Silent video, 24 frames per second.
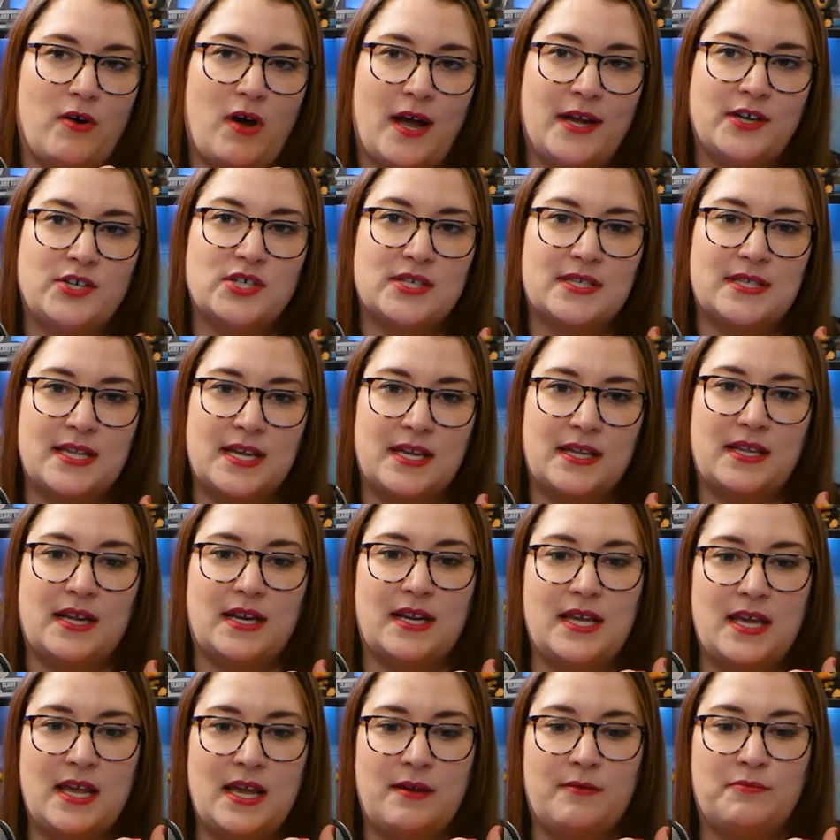I just think that
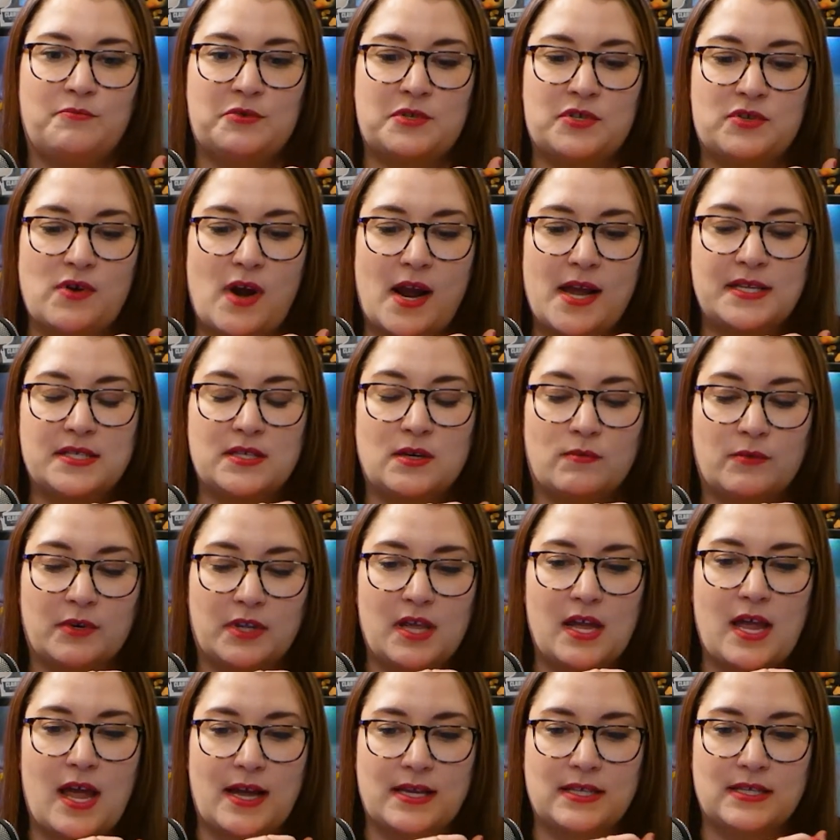he strikes a
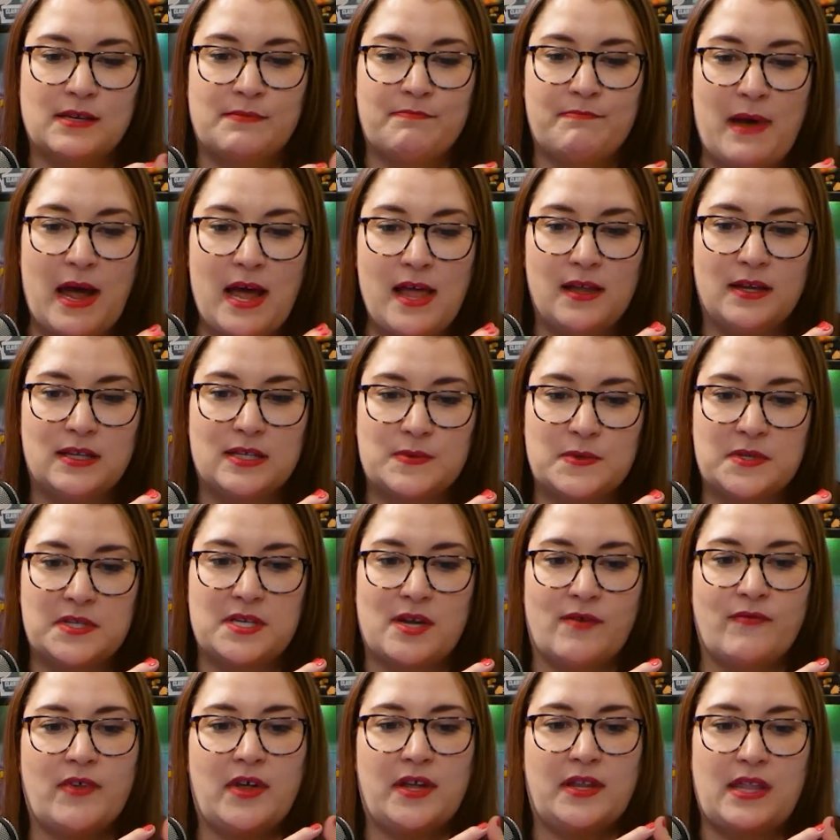really excellent balance with
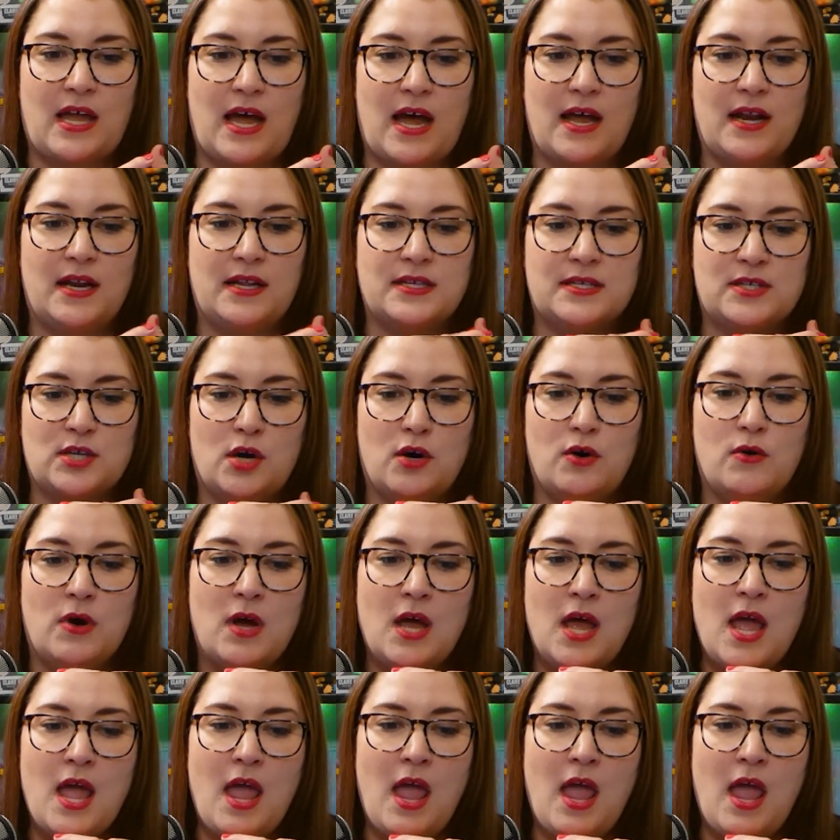stuff like that, and so